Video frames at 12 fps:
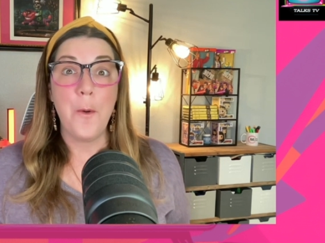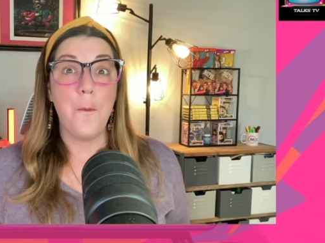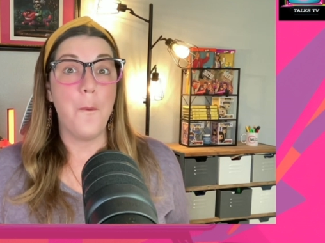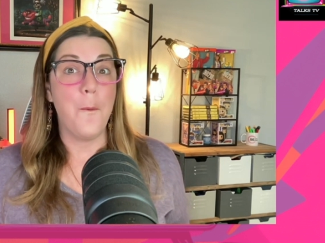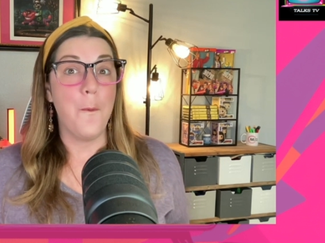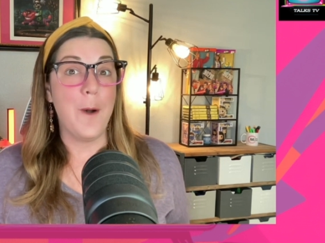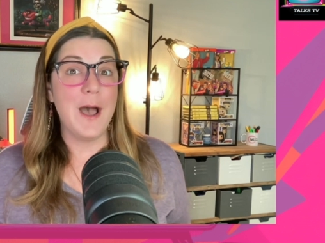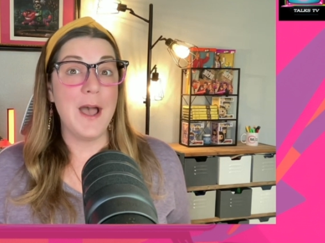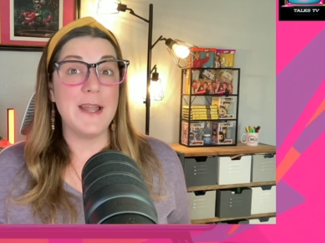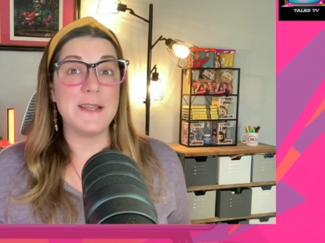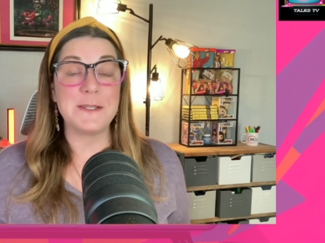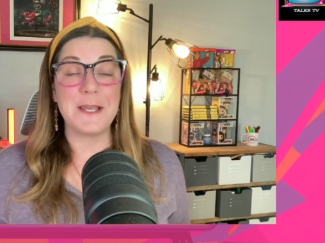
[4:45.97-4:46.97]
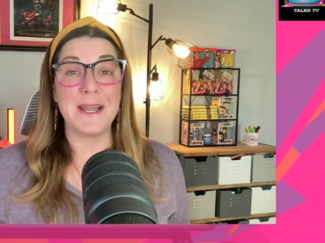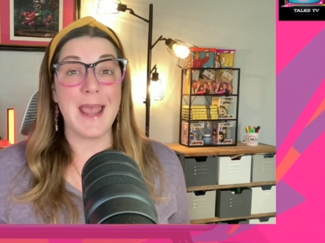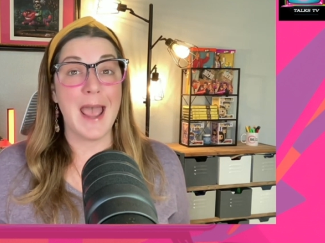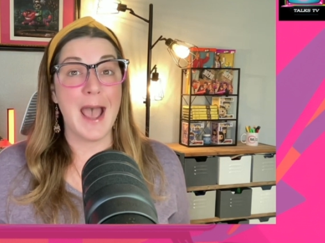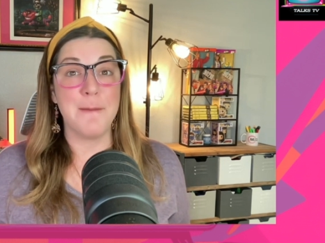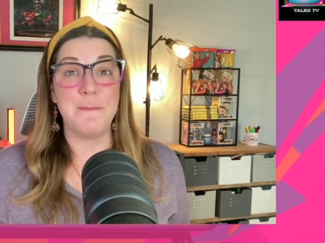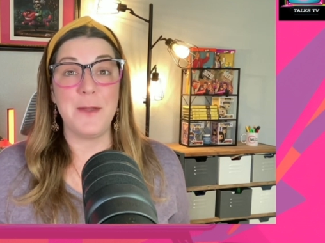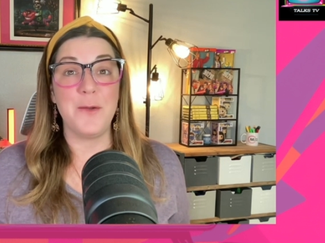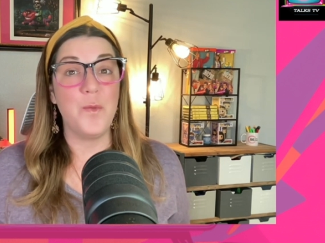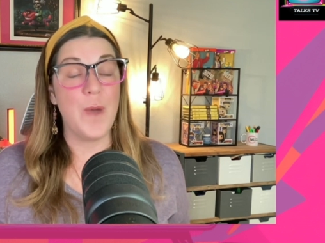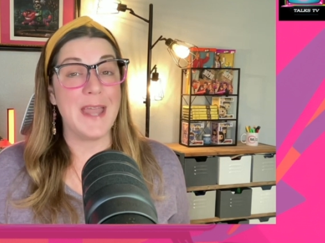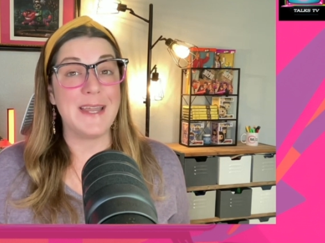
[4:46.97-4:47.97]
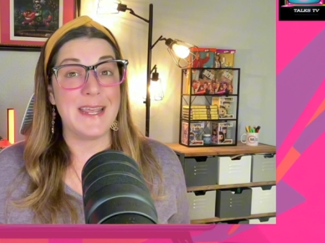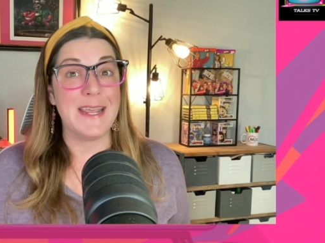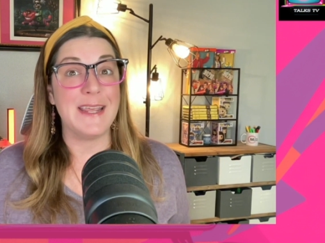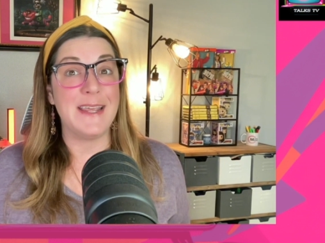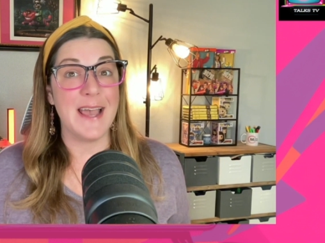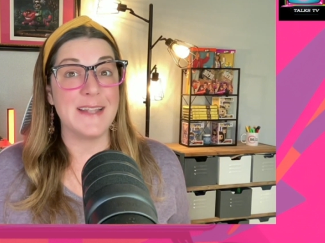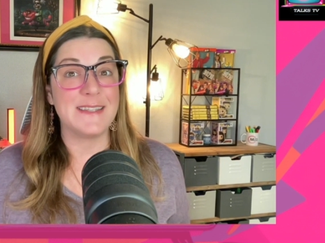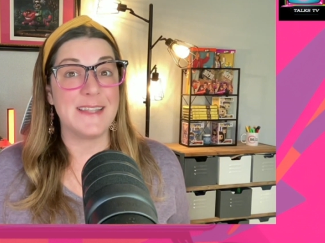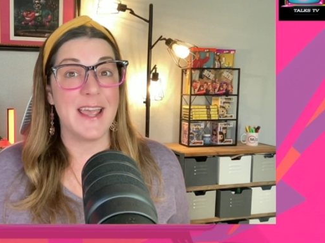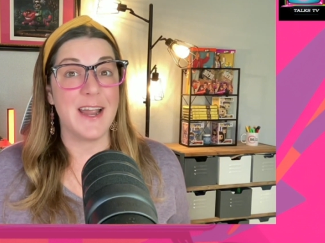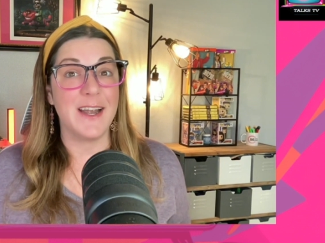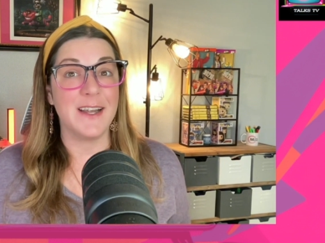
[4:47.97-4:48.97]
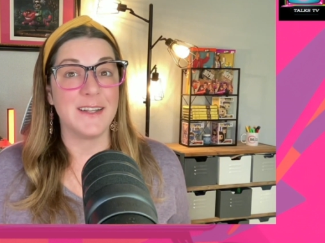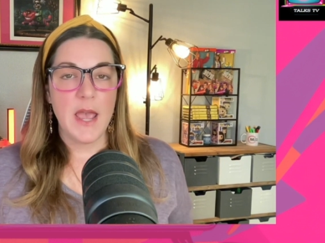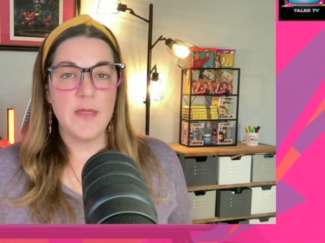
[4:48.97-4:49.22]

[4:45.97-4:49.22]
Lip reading: What is going to happen when he gets there?